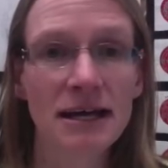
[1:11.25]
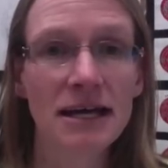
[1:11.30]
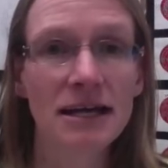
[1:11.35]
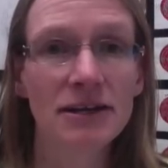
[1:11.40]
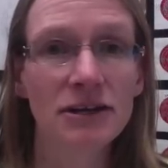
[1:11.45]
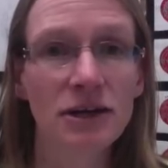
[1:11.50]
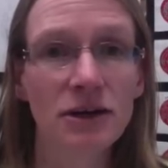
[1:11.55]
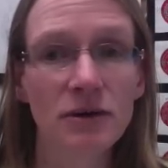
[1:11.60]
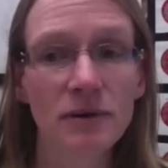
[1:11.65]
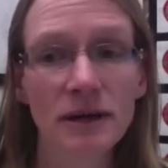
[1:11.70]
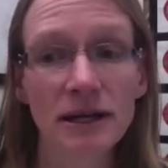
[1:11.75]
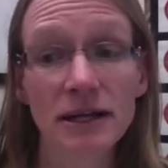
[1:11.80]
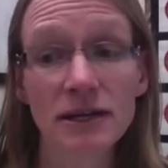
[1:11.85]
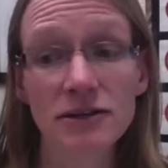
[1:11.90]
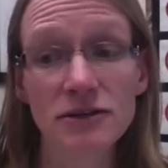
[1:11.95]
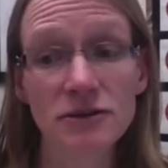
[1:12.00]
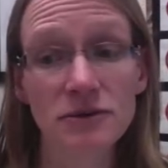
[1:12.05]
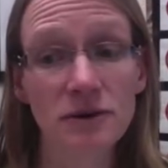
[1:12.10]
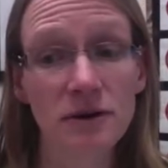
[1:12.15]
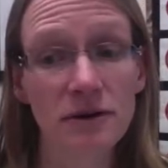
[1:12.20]
and go in
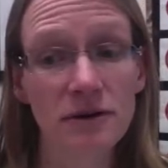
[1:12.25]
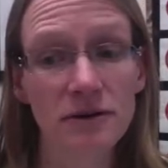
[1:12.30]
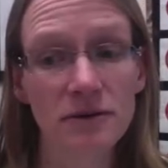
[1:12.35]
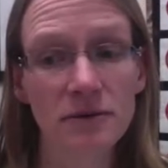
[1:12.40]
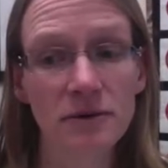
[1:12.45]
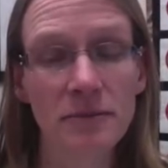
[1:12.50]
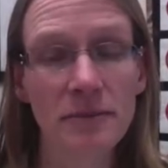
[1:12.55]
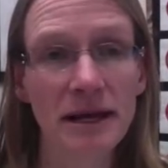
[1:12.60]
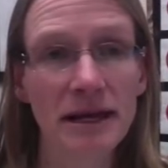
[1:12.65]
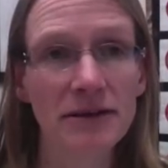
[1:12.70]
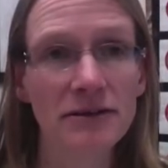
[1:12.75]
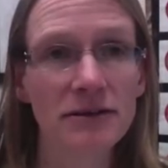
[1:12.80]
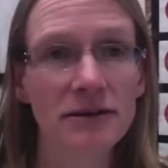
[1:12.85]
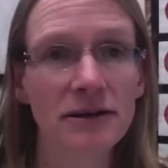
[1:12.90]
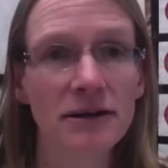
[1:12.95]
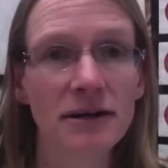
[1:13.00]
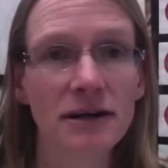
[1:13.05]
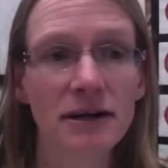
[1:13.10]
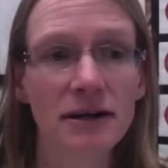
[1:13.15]
and do all the remainder